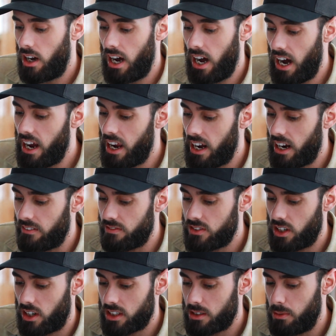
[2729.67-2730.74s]
and I've
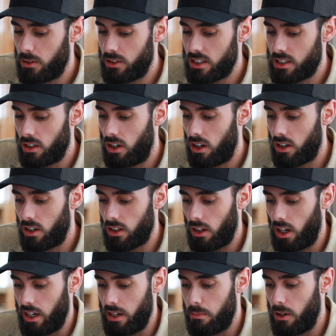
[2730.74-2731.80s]
talked about this a lot
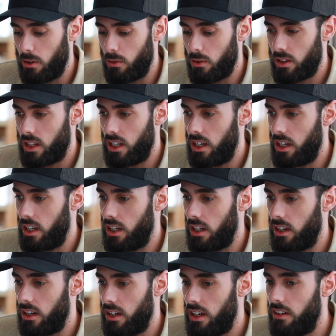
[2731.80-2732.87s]
online, about
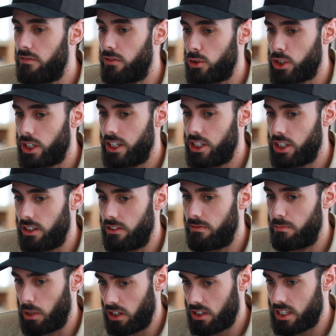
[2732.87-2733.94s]
the infiltration of
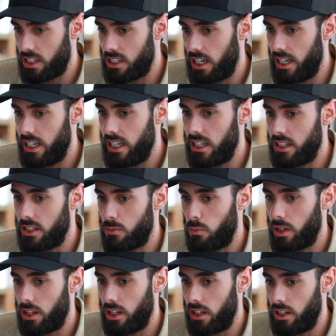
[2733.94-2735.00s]
Marxist ideas
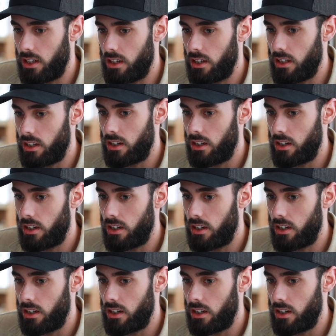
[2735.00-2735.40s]
within